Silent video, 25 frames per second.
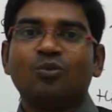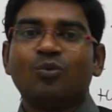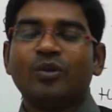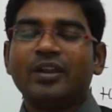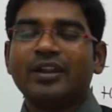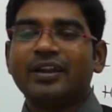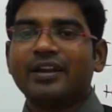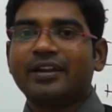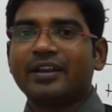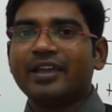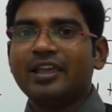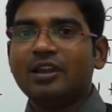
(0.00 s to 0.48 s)

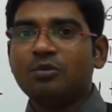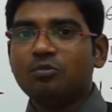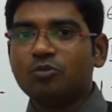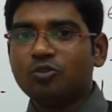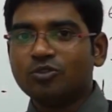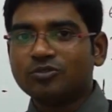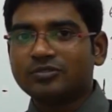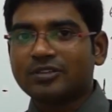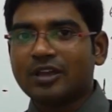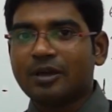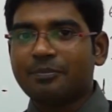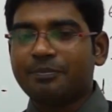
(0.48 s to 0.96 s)
when a rail
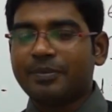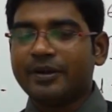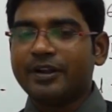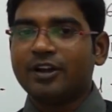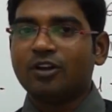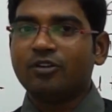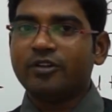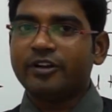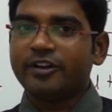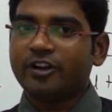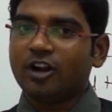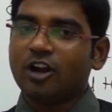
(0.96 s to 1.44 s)
moves up
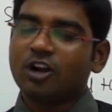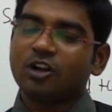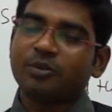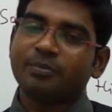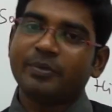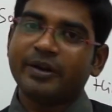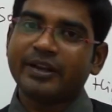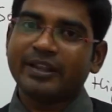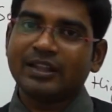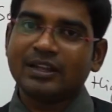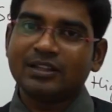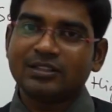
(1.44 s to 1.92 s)
and down it
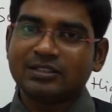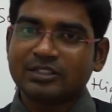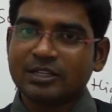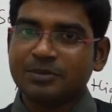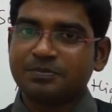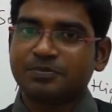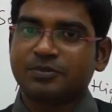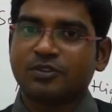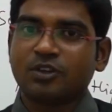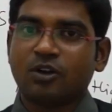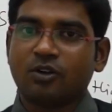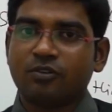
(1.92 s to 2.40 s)
automatically
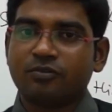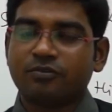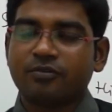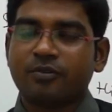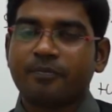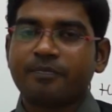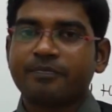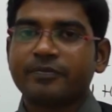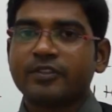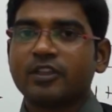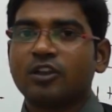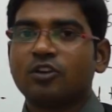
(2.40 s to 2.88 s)
slips
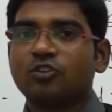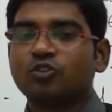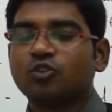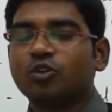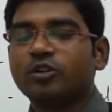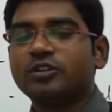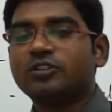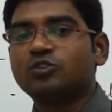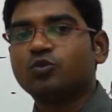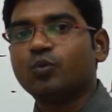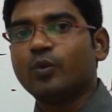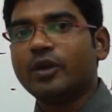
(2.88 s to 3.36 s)
off so
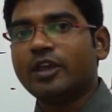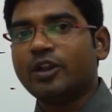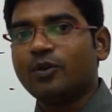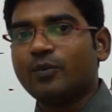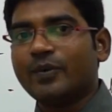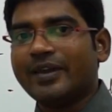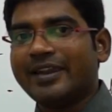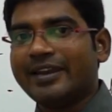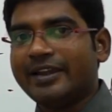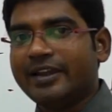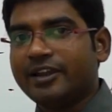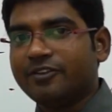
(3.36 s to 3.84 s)
it's very
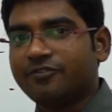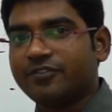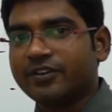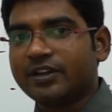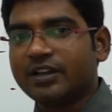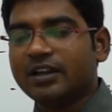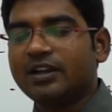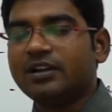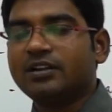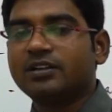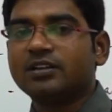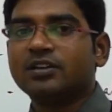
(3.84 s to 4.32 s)
very
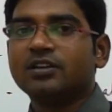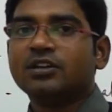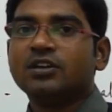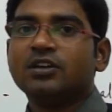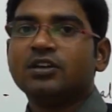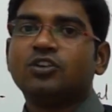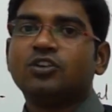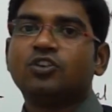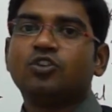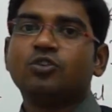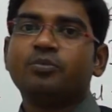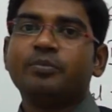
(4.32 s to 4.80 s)
difficult
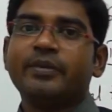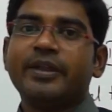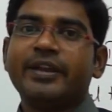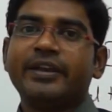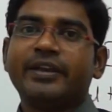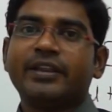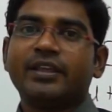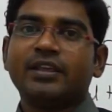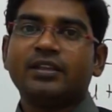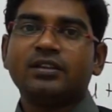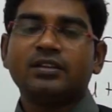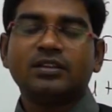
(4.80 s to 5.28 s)
to
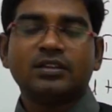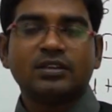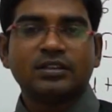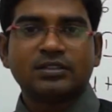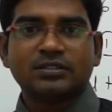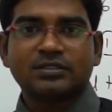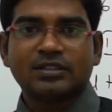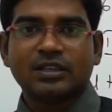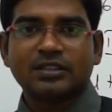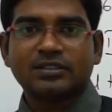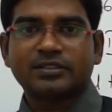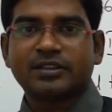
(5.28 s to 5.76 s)
maintain
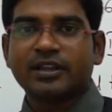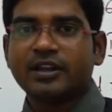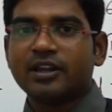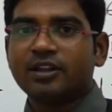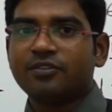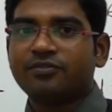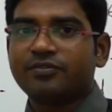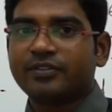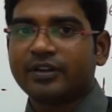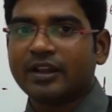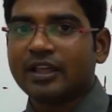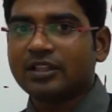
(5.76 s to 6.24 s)
such
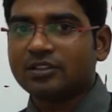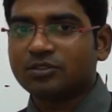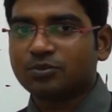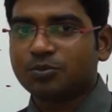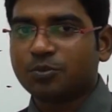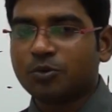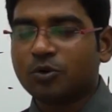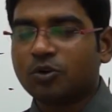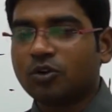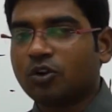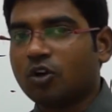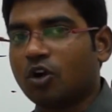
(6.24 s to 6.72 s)
kind of
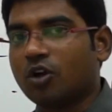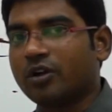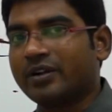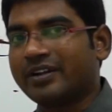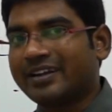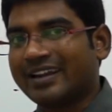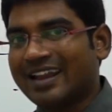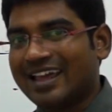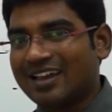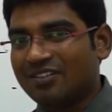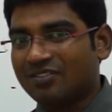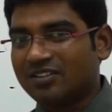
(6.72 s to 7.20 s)
transport or
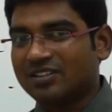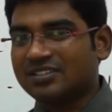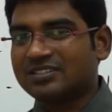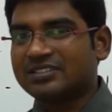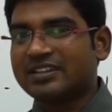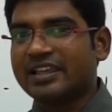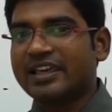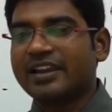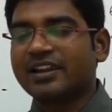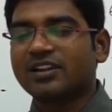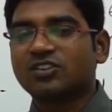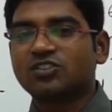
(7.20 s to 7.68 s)
traverse
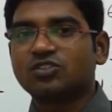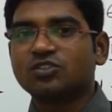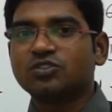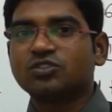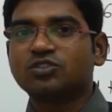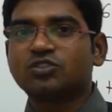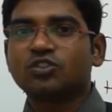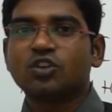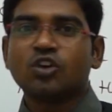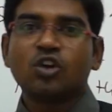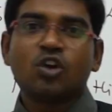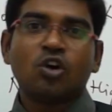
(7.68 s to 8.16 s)

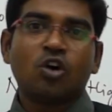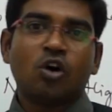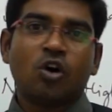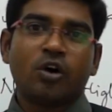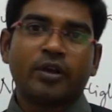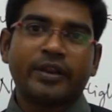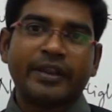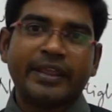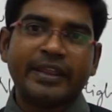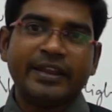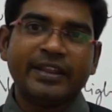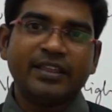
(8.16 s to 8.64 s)
directions
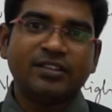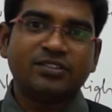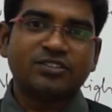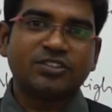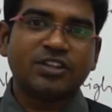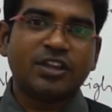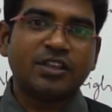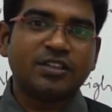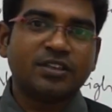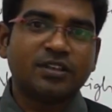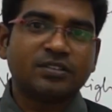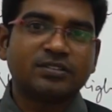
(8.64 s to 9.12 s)
or any
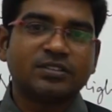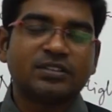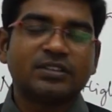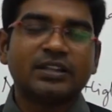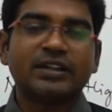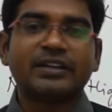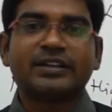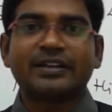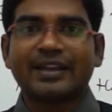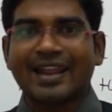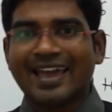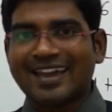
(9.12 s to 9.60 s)
changes in
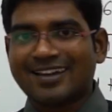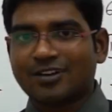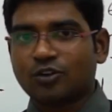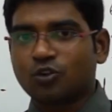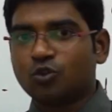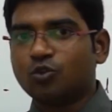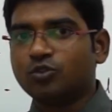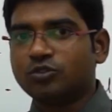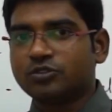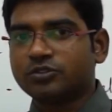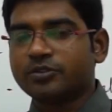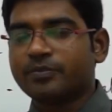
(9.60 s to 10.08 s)
the track
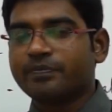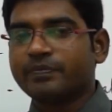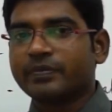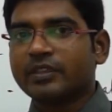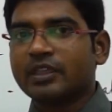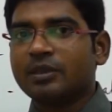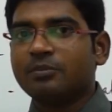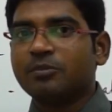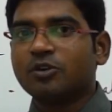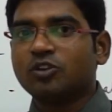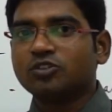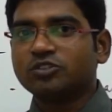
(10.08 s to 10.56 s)
routes
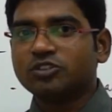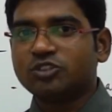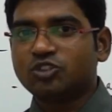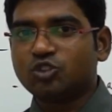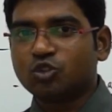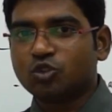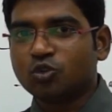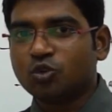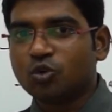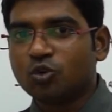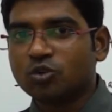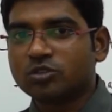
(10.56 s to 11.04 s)
because it
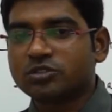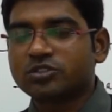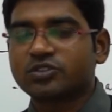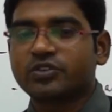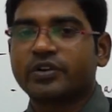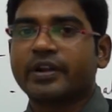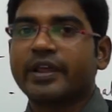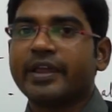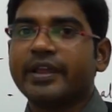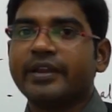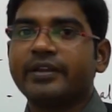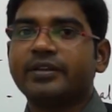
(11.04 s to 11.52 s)
should go
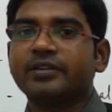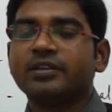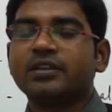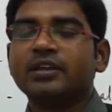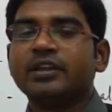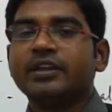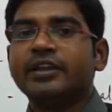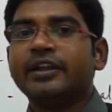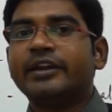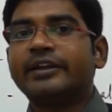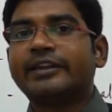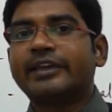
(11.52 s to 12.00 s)
straight
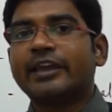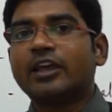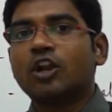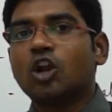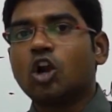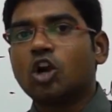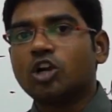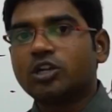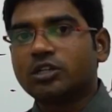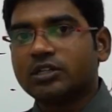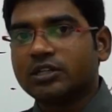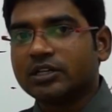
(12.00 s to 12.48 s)
it
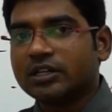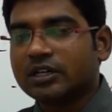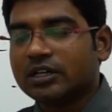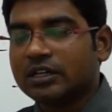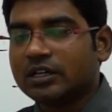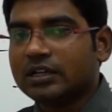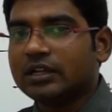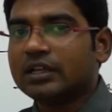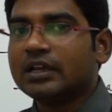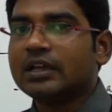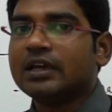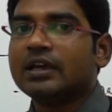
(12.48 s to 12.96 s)
cannot
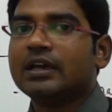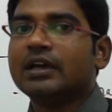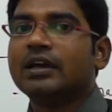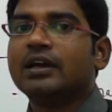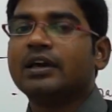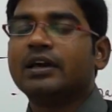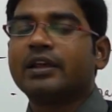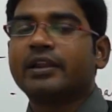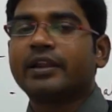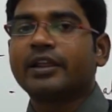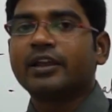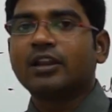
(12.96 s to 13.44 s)
turn
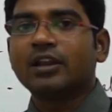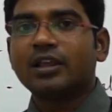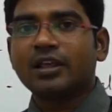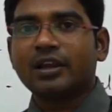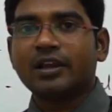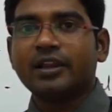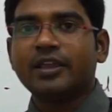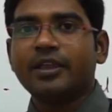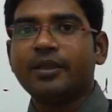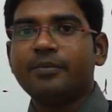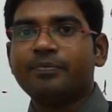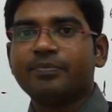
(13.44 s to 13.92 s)
uh,
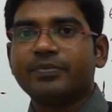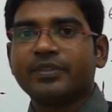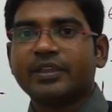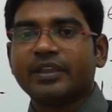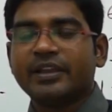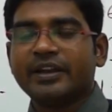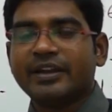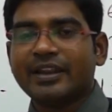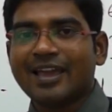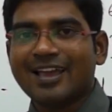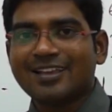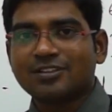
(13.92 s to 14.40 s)
regularly
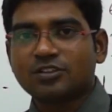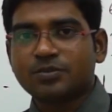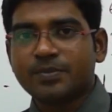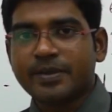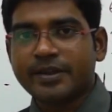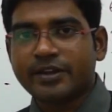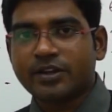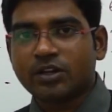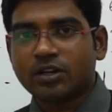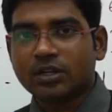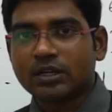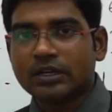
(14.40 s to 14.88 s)
it has to
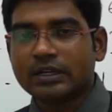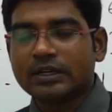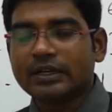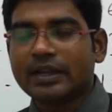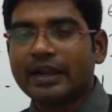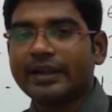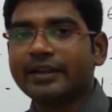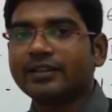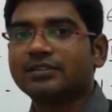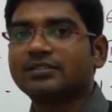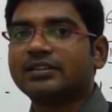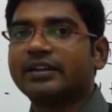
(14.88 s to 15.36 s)
be turned
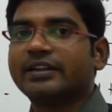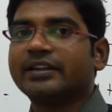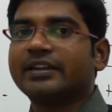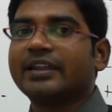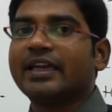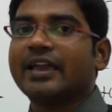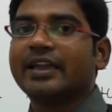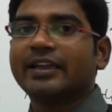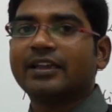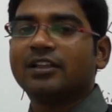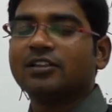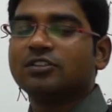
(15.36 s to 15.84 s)
at a
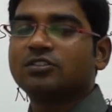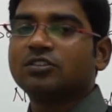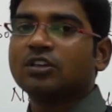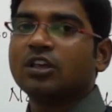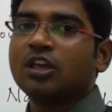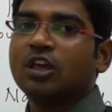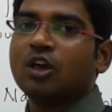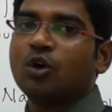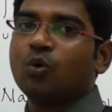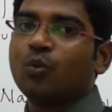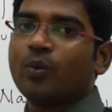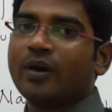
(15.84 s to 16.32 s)
certain angles
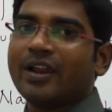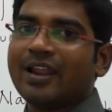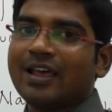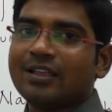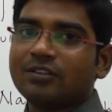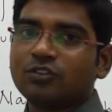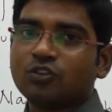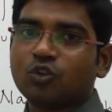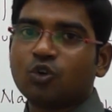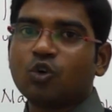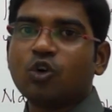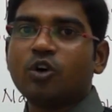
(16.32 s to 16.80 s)

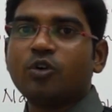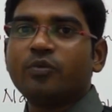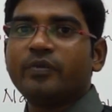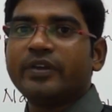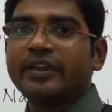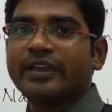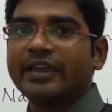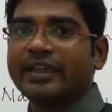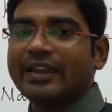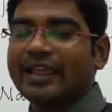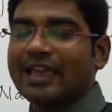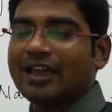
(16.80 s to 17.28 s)
whereas road
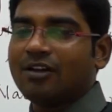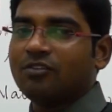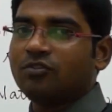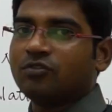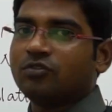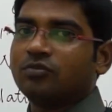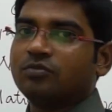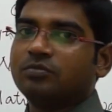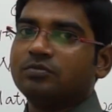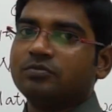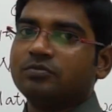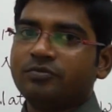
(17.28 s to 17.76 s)
we can have
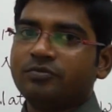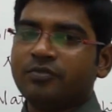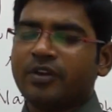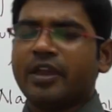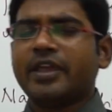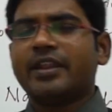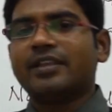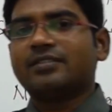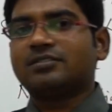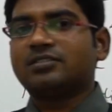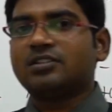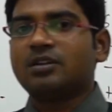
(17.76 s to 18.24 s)

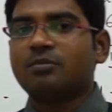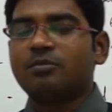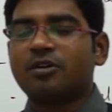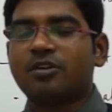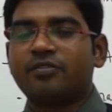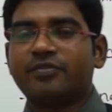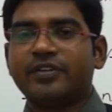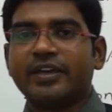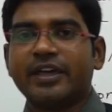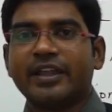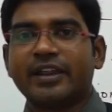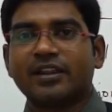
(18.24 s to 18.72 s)
various number
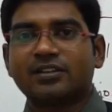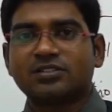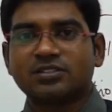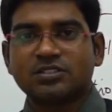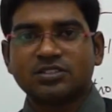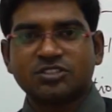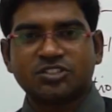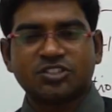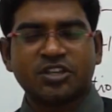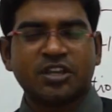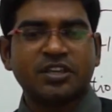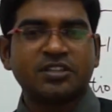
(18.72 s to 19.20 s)
of
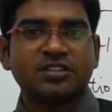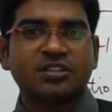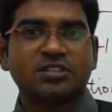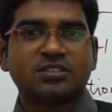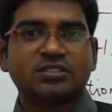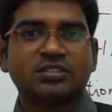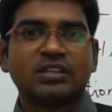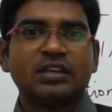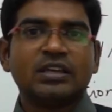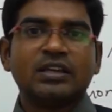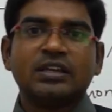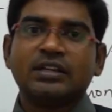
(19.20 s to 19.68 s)
direction
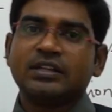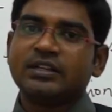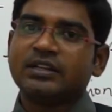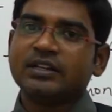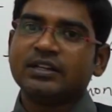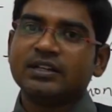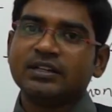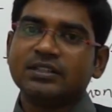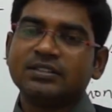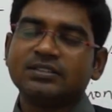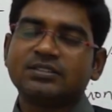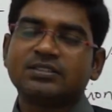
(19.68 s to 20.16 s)
changes
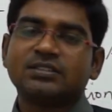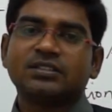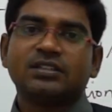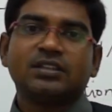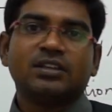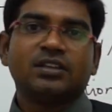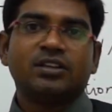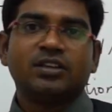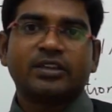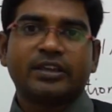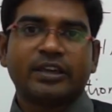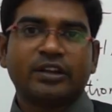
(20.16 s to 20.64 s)
turns
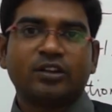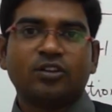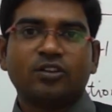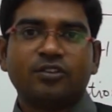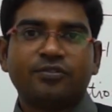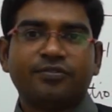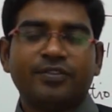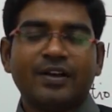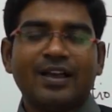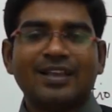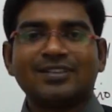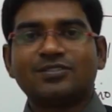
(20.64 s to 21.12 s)
we can
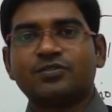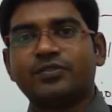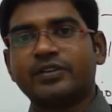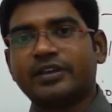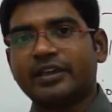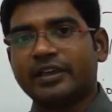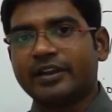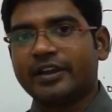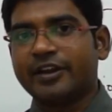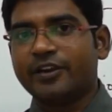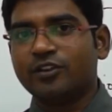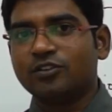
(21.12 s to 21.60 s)
go fast we
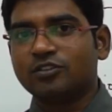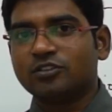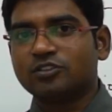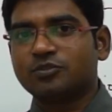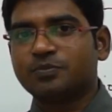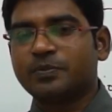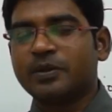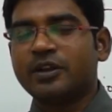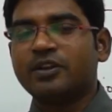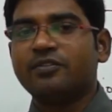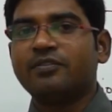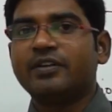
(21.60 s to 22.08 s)
can reduce the
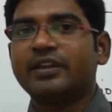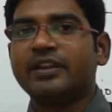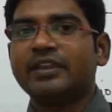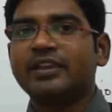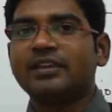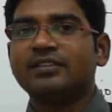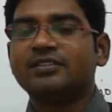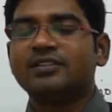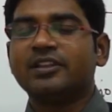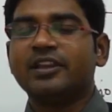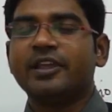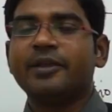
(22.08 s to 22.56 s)
speed very
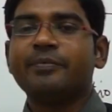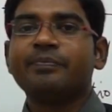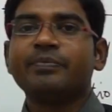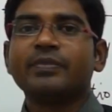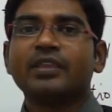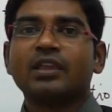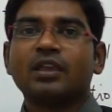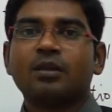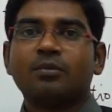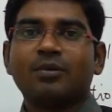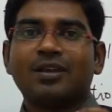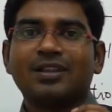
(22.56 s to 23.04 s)
easily
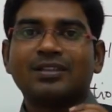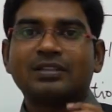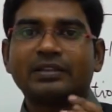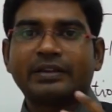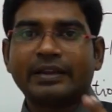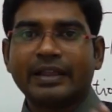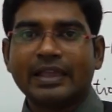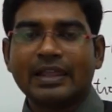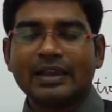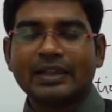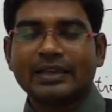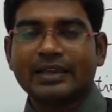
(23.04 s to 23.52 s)
whereas
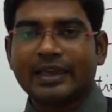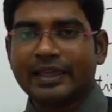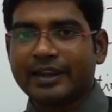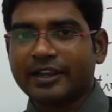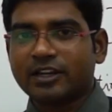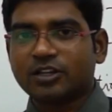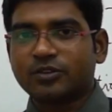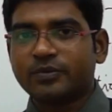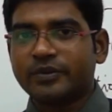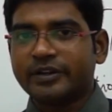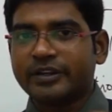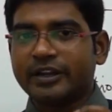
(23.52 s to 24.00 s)
rail
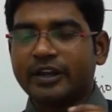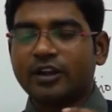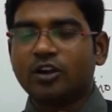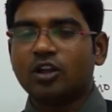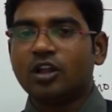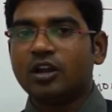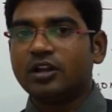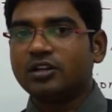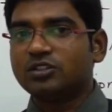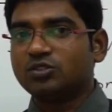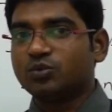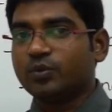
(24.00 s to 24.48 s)
connectivity and
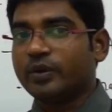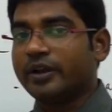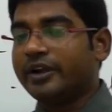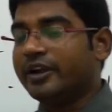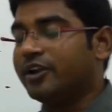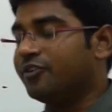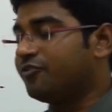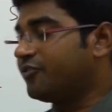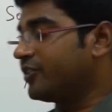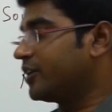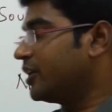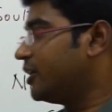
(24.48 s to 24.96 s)
all it's
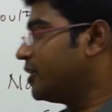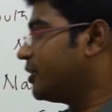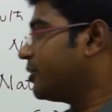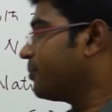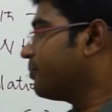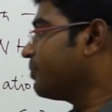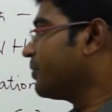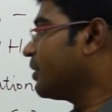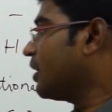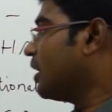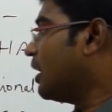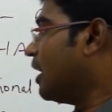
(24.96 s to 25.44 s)
very difficult
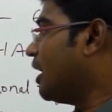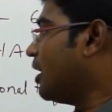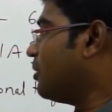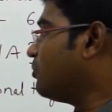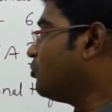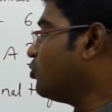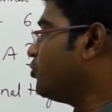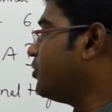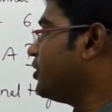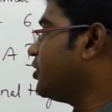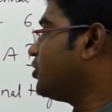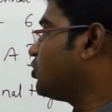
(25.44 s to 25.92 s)

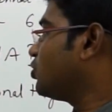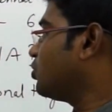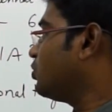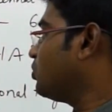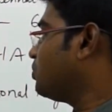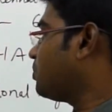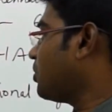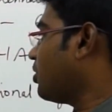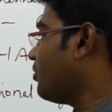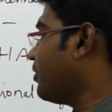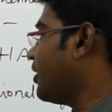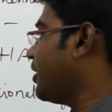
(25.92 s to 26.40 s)
and moving to
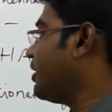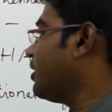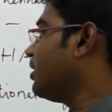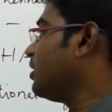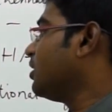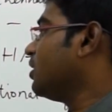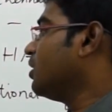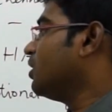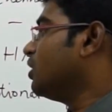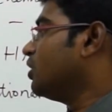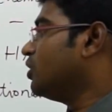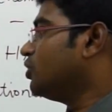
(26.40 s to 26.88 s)
provide
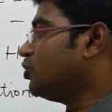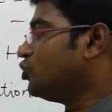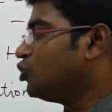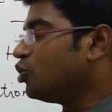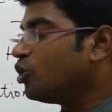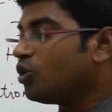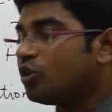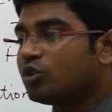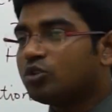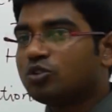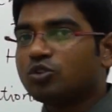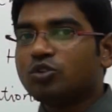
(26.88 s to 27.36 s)

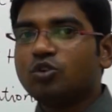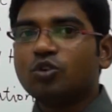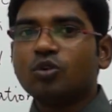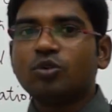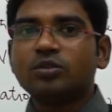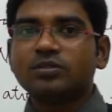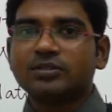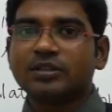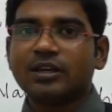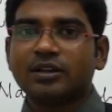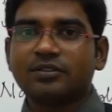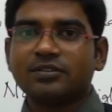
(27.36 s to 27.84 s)
door to
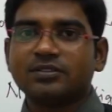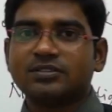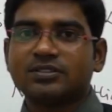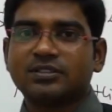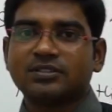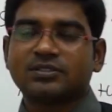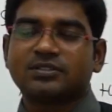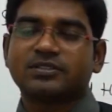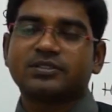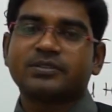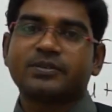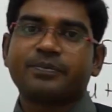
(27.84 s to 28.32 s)
door
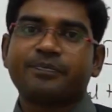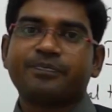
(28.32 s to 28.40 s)
services